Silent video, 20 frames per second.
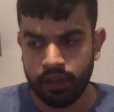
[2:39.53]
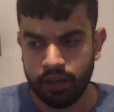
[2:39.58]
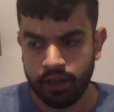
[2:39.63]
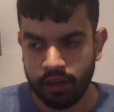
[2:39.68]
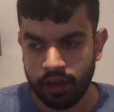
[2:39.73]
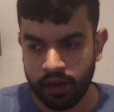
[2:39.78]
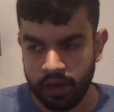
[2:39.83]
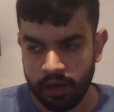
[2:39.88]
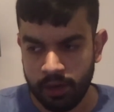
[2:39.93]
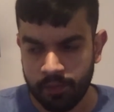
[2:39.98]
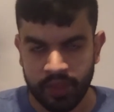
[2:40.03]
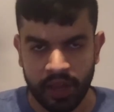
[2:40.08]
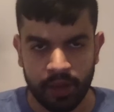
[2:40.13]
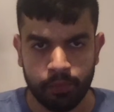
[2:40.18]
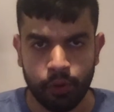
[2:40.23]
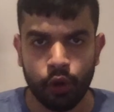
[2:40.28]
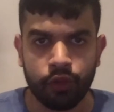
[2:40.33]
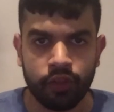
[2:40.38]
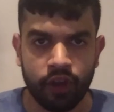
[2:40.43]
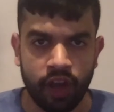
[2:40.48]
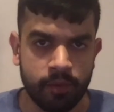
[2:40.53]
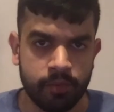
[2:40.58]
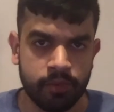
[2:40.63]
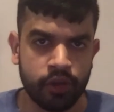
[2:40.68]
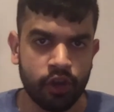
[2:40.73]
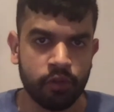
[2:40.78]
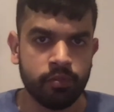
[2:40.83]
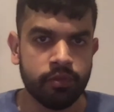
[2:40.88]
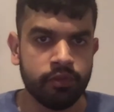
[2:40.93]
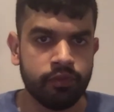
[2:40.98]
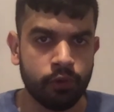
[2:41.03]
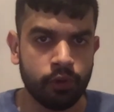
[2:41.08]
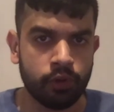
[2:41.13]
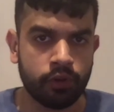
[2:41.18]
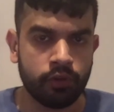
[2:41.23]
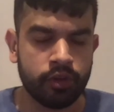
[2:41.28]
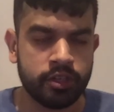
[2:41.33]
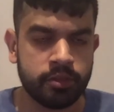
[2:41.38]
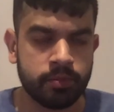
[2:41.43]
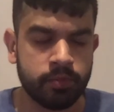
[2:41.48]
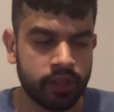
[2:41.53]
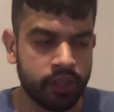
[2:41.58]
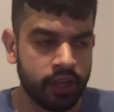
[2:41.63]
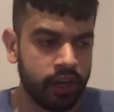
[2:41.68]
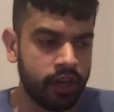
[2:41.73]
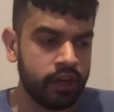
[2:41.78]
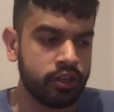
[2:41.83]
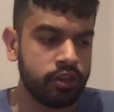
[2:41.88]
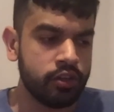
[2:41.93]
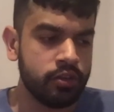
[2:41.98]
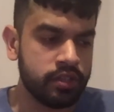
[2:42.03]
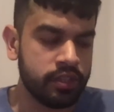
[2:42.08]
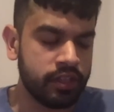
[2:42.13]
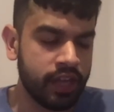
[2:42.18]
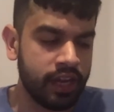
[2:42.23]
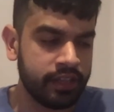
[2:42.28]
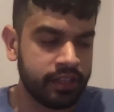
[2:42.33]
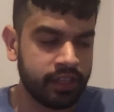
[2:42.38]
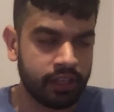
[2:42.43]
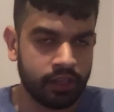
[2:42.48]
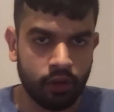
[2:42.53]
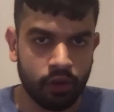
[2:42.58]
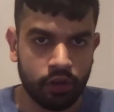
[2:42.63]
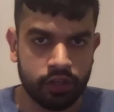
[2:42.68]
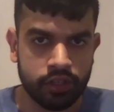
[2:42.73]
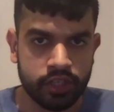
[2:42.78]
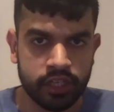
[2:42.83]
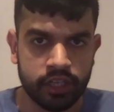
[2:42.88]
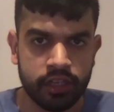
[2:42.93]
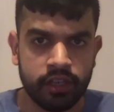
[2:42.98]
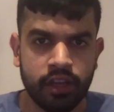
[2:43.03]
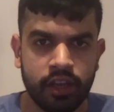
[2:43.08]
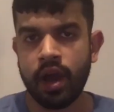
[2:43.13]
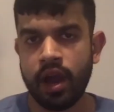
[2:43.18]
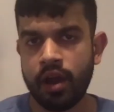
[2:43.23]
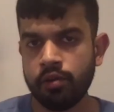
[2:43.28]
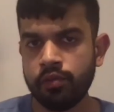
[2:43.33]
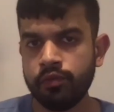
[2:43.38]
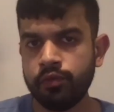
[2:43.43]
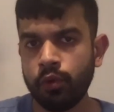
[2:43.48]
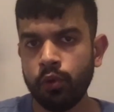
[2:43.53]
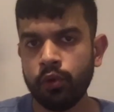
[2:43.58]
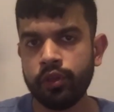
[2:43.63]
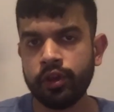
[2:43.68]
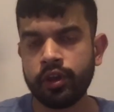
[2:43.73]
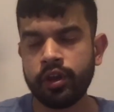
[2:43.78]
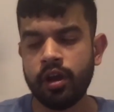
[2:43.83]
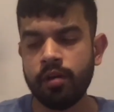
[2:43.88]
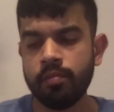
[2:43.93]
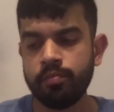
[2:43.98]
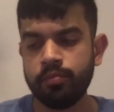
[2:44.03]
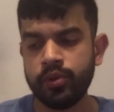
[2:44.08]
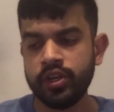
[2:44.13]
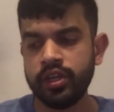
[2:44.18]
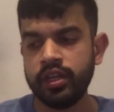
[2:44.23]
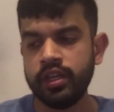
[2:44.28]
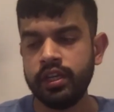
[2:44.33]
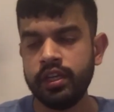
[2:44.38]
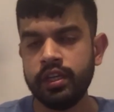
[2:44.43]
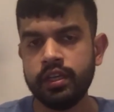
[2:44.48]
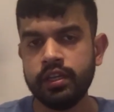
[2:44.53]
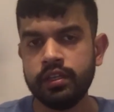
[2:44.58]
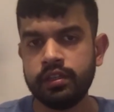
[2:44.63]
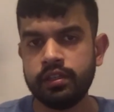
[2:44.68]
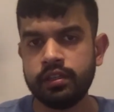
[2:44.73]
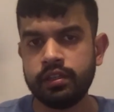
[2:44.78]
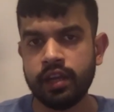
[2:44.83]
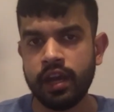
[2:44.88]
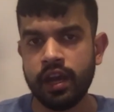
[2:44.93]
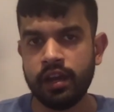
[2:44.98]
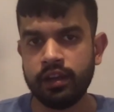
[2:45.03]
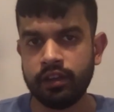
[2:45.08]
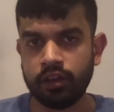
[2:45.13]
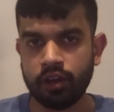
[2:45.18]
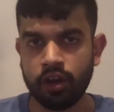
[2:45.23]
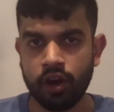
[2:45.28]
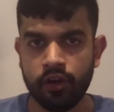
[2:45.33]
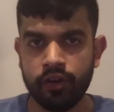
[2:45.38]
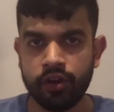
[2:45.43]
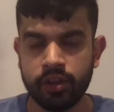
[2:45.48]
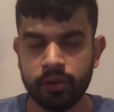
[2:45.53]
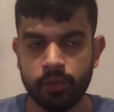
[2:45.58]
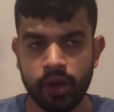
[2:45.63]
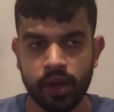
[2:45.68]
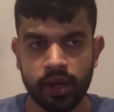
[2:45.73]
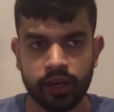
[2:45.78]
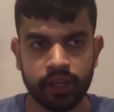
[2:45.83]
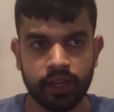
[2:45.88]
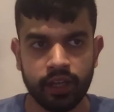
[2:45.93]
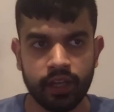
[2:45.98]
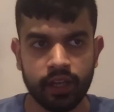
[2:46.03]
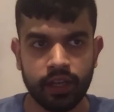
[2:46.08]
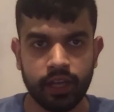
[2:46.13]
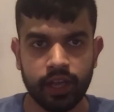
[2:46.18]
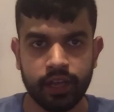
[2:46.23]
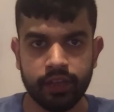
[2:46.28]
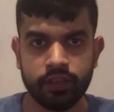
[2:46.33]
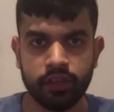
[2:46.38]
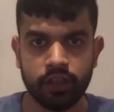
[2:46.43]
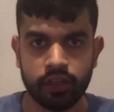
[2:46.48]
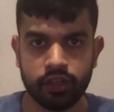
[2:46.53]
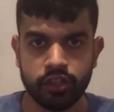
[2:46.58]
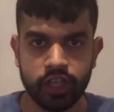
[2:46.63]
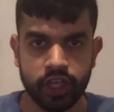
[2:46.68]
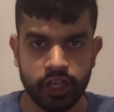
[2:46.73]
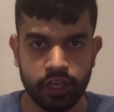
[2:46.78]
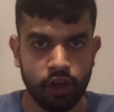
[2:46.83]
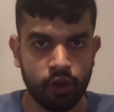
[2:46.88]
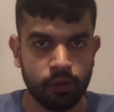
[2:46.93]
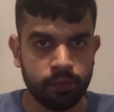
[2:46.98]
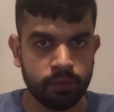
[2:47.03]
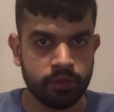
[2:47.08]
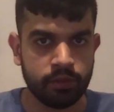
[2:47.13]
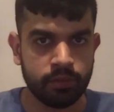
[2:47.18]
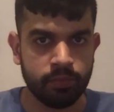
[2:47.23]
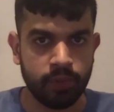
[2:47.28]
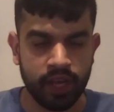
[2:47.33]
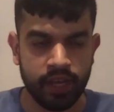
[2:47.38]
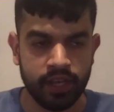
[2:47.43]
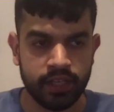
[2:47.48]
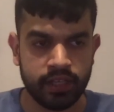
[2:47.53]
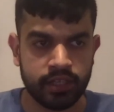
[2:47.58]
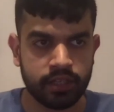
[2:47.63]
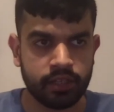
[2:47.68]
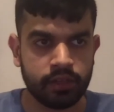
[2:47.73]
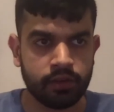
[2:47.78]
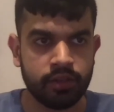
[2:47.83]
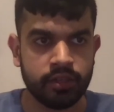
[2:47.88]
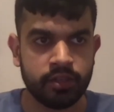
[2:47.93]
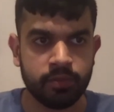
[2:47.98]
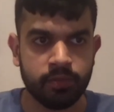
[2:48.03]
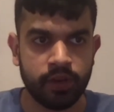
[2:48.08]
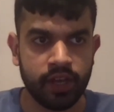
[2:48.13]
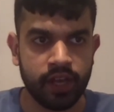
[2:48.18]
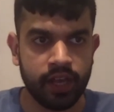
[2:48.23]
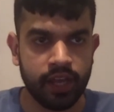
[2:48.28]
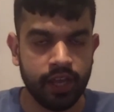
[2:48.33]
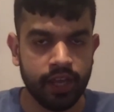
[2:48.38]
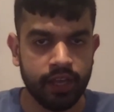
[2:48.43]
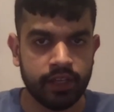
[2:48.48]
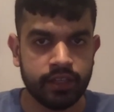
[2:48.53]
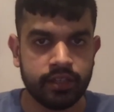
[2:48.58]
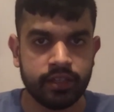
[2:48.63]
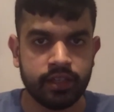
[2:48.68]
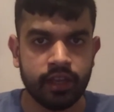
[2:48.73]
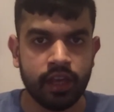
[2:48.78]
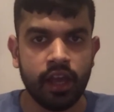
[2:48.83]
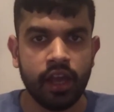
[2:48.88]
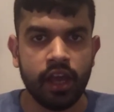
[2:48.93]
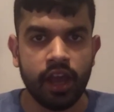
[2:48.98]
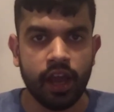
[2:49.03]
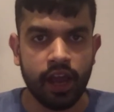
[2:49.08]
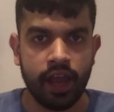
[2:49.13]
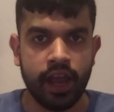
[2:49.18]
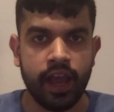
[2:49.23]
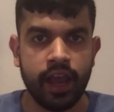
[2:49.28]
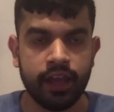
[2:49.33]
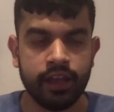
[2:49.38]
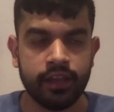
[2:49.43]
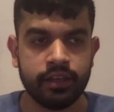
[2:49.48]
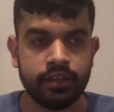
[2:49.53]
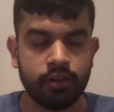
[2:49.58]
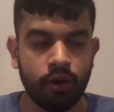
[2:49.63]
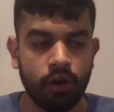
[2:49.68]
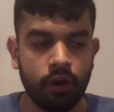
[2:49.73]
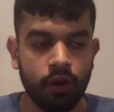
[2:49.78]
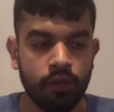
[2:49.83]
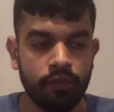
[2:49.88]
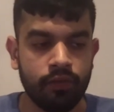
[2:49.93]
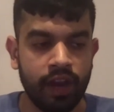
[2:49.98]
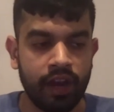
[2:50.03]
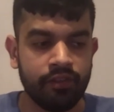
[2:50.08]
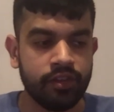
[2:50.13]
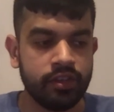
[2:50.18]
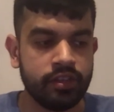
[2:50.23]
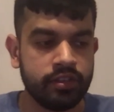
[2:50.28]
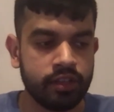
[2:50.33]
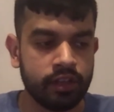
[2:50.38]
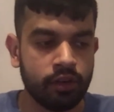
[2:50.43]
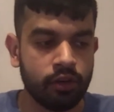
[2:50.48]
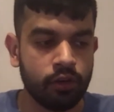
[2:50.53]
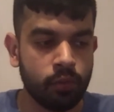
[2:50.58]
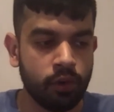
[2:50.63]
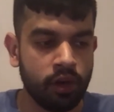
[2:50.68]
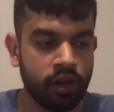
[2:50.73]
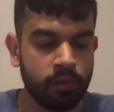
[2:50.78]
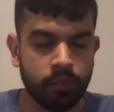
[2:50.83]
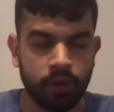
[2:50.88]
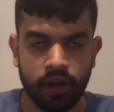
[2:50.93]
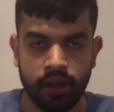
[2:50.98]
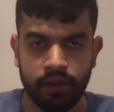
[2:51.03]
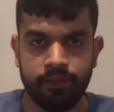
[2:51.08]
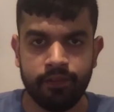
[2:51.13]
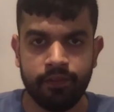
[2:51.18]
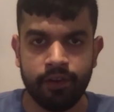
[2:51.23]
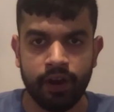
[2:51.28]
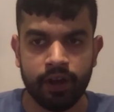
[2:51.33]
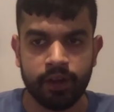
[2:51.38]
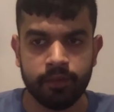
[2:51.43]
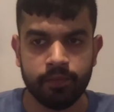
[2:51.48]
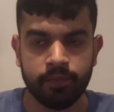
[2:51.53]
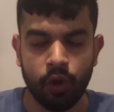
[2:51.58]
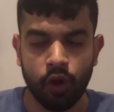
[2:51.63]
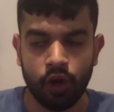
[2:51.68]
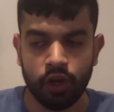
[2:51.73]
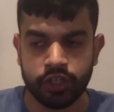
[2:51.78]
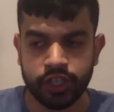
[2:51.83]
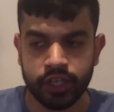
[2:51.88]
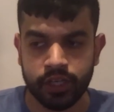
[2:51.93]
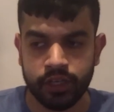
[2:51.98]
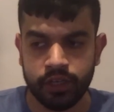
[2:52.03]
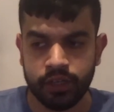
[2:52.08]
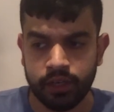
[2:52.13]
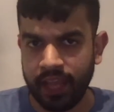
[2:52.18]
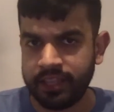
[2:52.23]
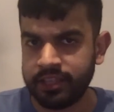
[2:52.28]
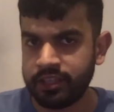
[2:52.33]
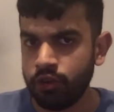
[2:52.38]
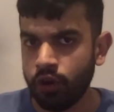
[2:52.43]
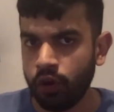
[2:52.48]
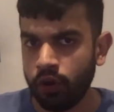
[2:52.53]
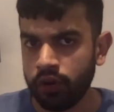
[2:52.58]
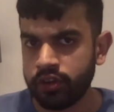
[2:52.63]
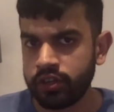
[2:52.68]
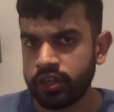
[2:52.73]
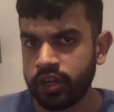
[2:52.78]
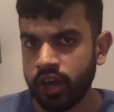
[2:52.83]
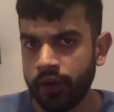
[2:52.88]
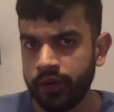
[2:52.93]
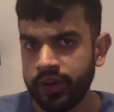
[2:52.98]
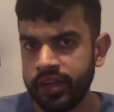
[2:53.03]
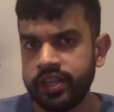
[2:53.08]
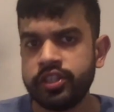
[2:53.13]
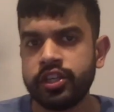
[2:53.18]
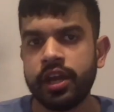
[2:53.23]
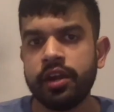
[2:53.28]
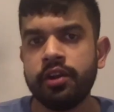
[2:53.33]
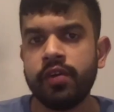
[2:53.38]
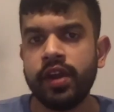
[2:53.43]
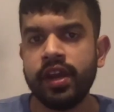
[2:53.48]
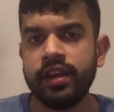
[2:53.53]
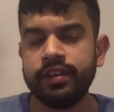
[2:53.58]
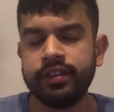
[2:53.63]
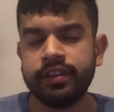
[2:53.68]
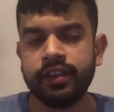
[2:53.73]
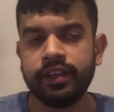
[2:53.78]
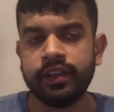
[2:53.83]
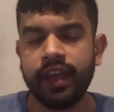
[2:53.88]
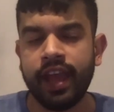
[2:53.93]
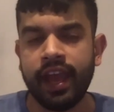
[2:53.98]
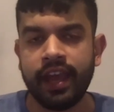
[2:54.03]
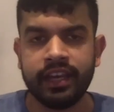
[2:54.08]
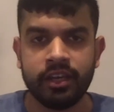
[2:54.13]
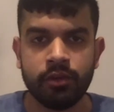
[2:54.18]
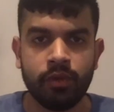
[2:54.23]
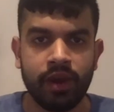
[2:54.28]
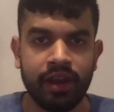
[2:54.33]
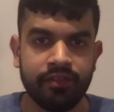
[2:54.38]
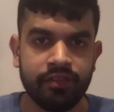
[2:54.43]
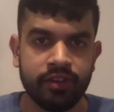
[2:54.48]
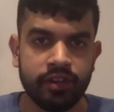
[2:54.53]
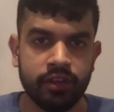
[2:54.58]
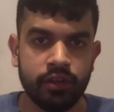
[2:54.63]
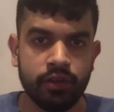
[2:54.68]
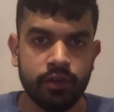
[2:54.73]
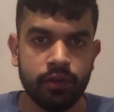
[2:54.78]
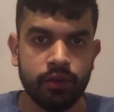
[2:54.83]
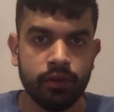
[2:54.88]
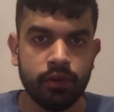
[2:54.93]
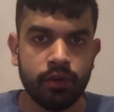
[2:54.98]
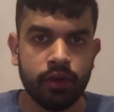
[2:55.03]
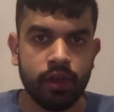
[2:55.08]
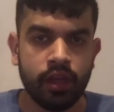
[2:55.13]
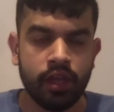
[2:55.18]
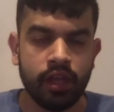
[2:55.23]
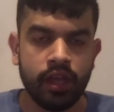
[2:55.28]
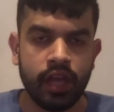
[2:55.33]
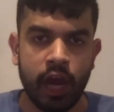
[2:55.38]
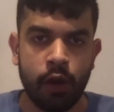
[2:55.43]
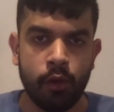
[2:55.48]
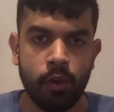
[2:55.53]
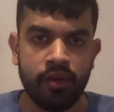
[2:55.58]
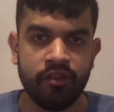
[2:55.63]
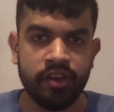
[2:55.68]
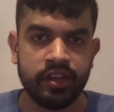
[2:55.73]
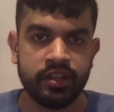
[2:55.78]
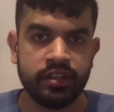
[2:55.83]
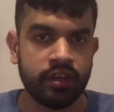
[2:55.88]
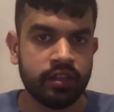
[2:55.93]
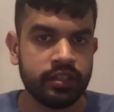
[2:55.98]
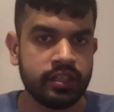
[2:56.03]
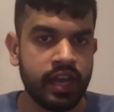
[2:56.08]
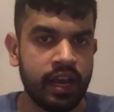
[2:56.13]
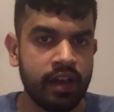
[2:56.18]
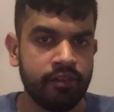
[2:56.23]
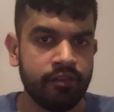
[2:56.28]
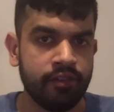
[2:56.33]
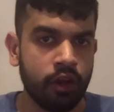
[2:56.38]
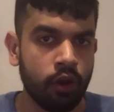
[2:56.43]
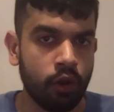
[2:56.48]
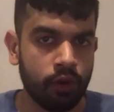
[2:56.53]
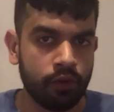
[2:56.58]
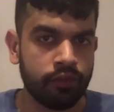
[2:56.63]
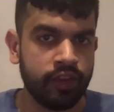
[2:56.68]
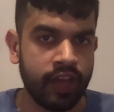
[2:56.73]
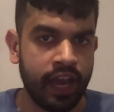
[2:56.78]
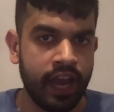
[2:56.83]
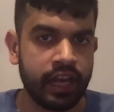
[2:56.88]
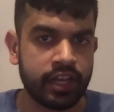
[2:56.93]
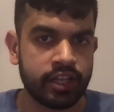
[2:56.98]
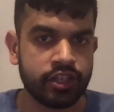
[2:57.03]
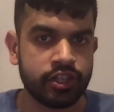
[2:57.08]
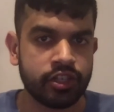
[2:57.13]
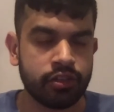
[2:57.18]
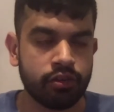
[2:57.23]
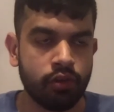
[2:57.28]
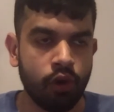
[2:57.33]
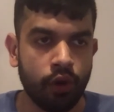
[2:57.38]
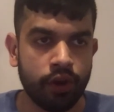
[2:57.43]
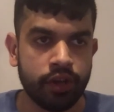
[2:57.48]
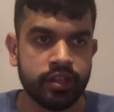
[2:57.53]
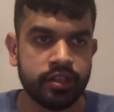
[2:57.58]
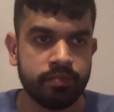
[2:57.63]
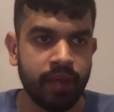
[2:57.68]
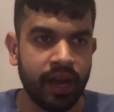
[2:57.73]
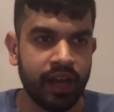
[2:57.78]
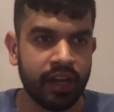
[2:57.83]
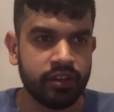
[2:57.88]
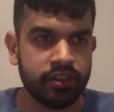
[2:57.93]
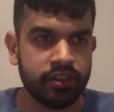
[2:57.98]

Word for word: um, that both IPO'd before CRISPR that are using that technology. Out of all the companies that are currently working in the genome space, CRISPR is ahead of every single one by a fine margin. It's not currently generating any revenue. However, it does have a lot of cash on its balance